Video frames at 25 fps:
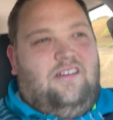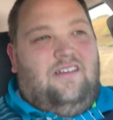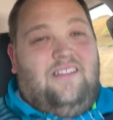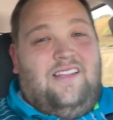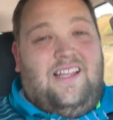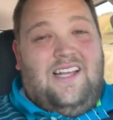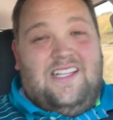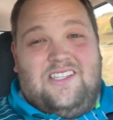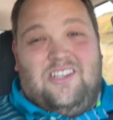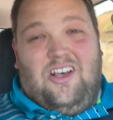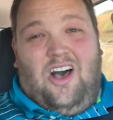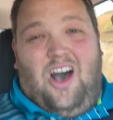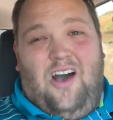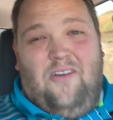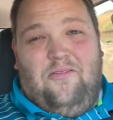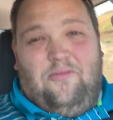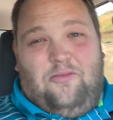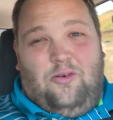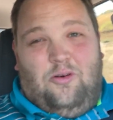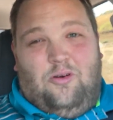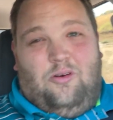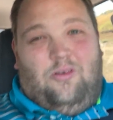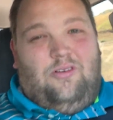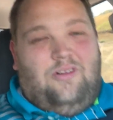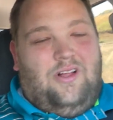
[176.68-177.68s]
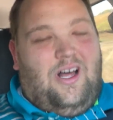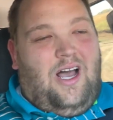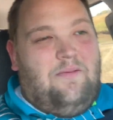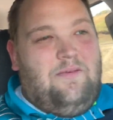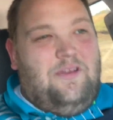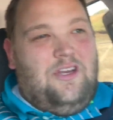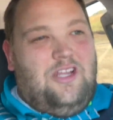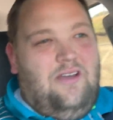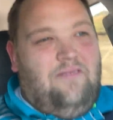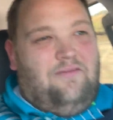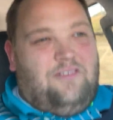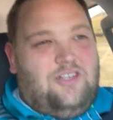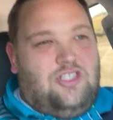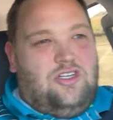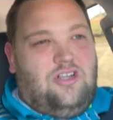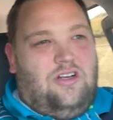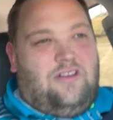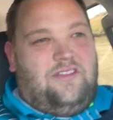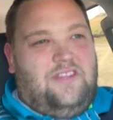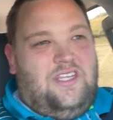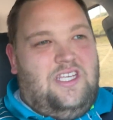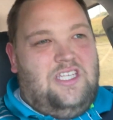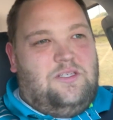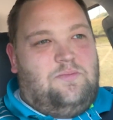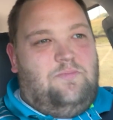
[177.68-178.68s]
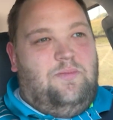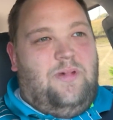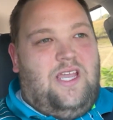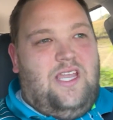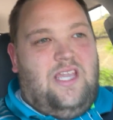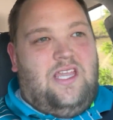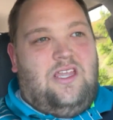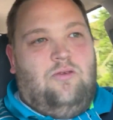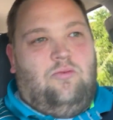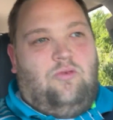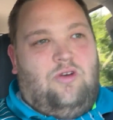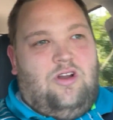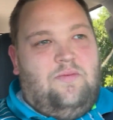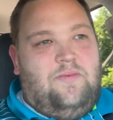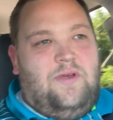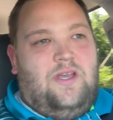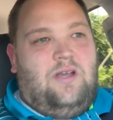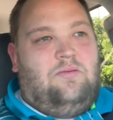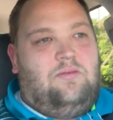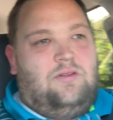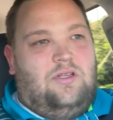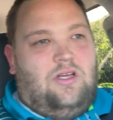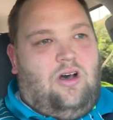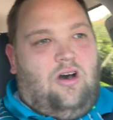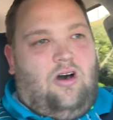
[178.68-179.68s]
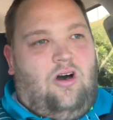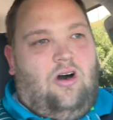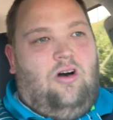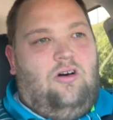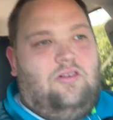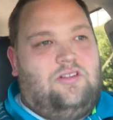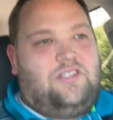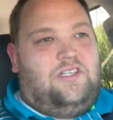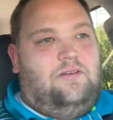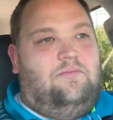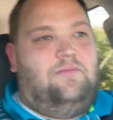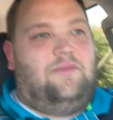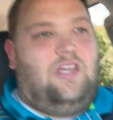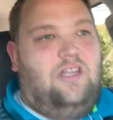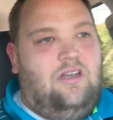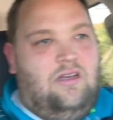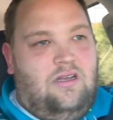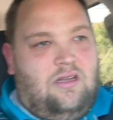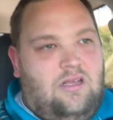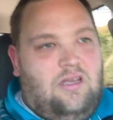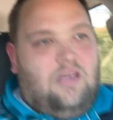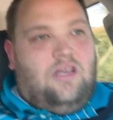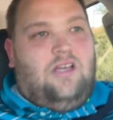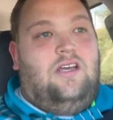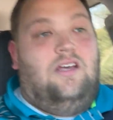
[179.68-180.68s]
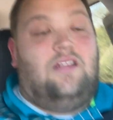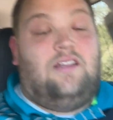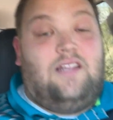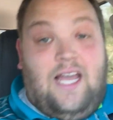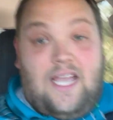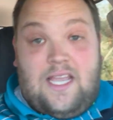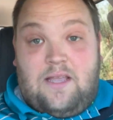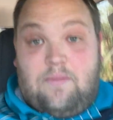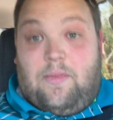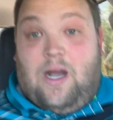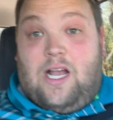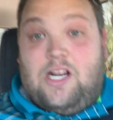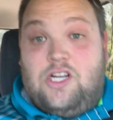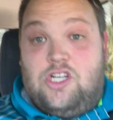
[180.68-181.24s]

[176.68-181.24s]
That's awful. I mean, you have a truck this big, you want to be able to haul something like my